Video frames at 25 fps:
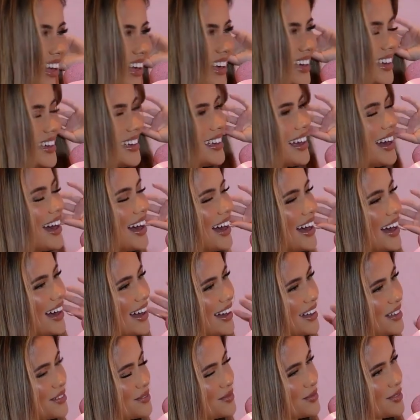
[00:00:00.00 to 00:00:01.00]
Yeah.
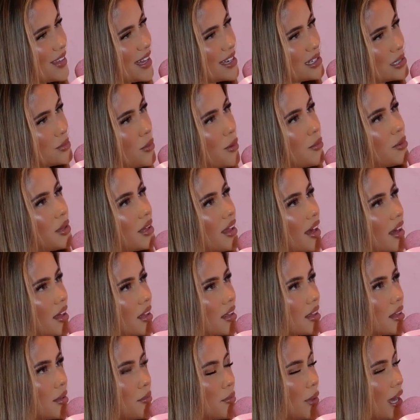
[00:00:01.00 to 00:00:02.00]
That's probably like
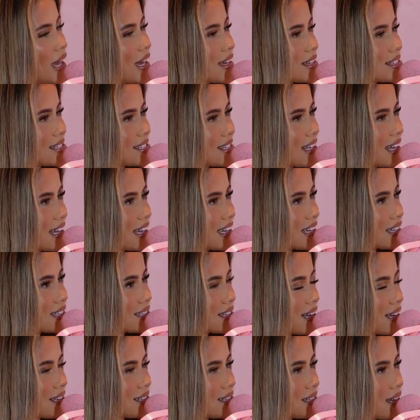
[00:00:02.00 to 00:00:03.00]
the biggest things
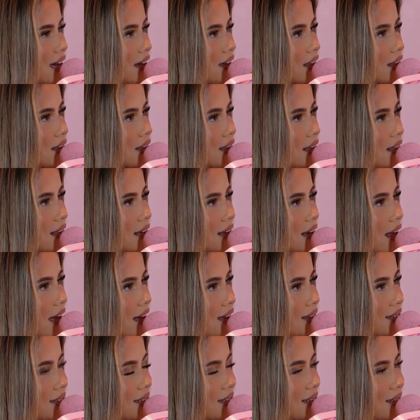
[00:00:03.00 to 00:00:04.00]
I'd say in the
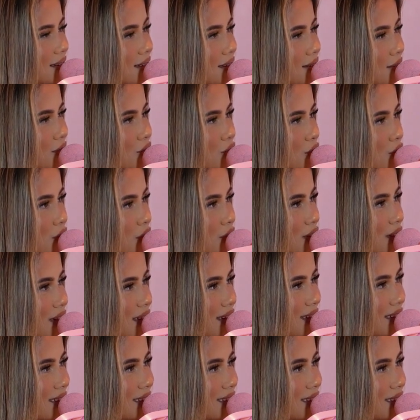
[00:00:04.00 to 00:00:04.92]
next few years.